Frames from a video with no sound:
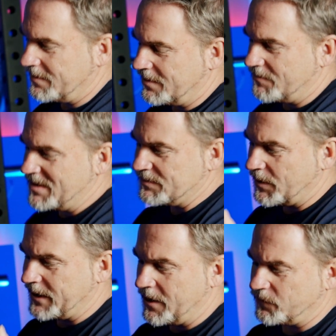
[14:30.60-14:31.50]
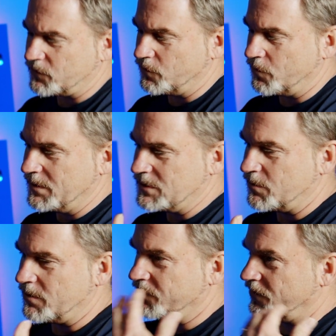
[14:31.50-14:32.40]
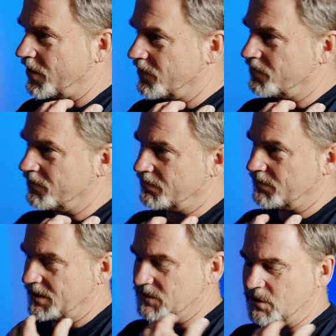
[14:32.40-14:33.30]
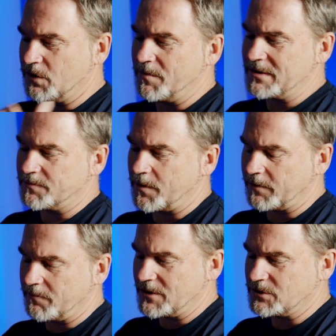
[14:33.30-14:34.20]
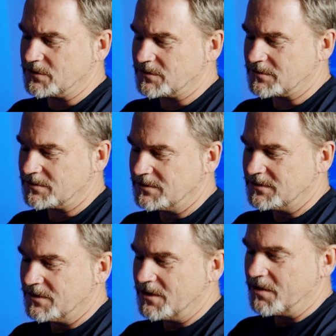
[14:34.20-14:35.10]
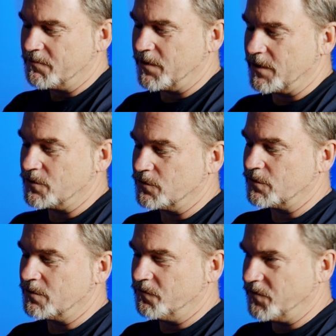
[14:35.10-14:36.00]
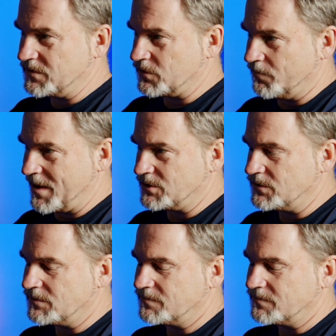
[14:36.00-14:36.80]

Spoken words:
the metabolic health score that we do on the 5 internal metabolic measures, but you're doing the physical measures.